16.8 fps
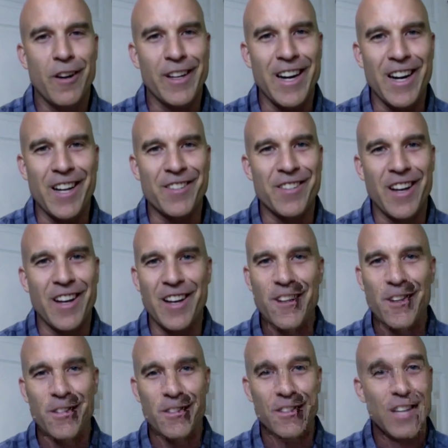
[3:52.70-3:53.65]
Sorry, guys.
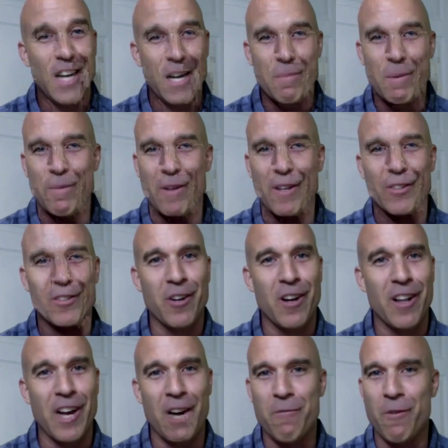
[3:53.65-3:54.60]
I know there's a lot of people on this
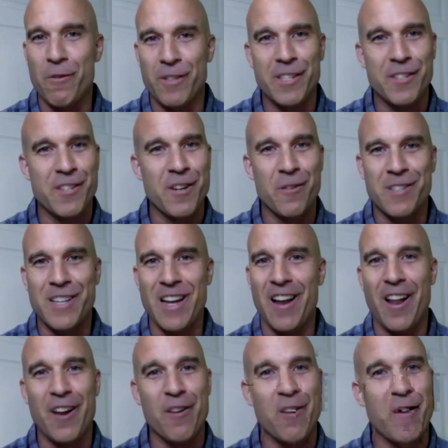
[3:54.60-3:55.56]
call, and I wrote these notes
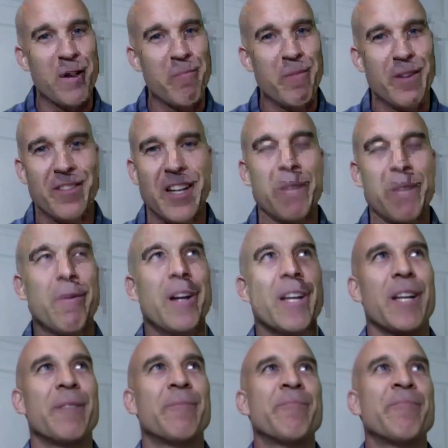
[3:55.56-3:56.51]
down. I don't want to miss
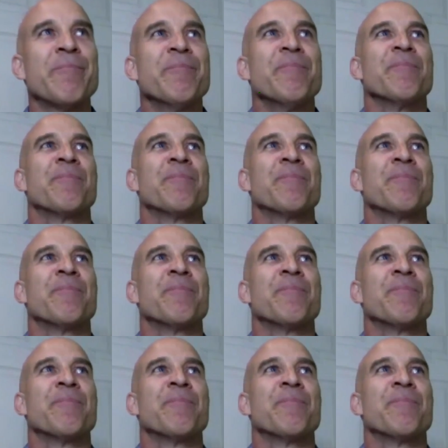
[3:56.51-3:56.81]
anybody.